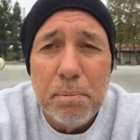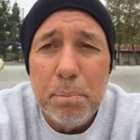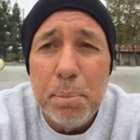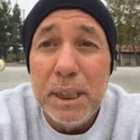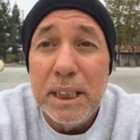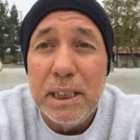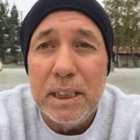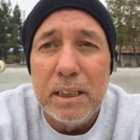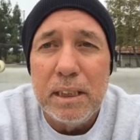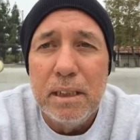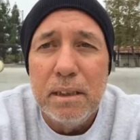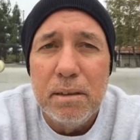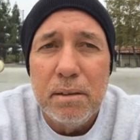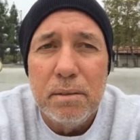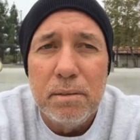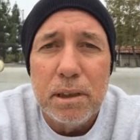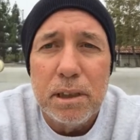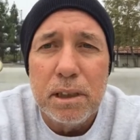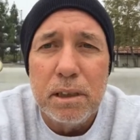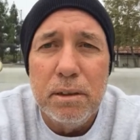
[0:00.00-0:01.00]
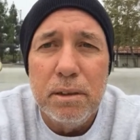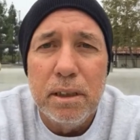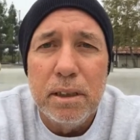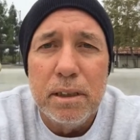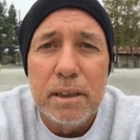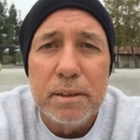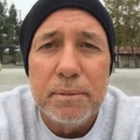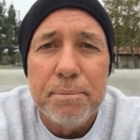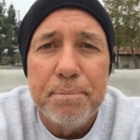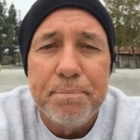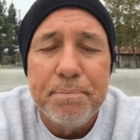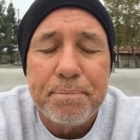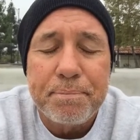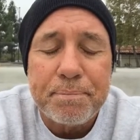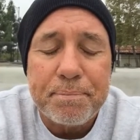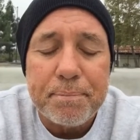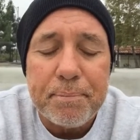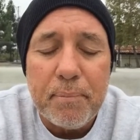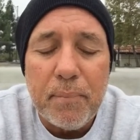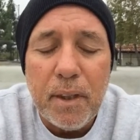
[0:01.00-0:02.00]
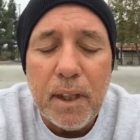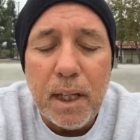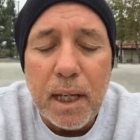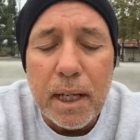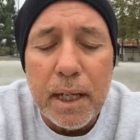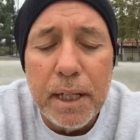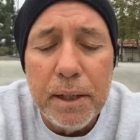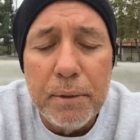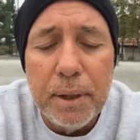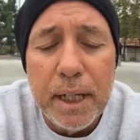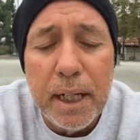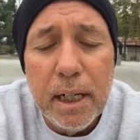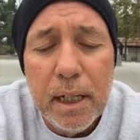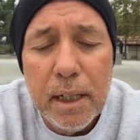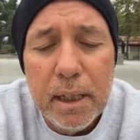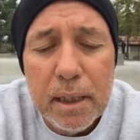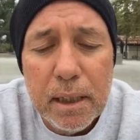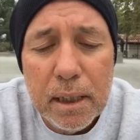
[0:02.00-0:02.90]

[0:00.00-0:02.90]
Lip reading: busy with scooters. Anyway,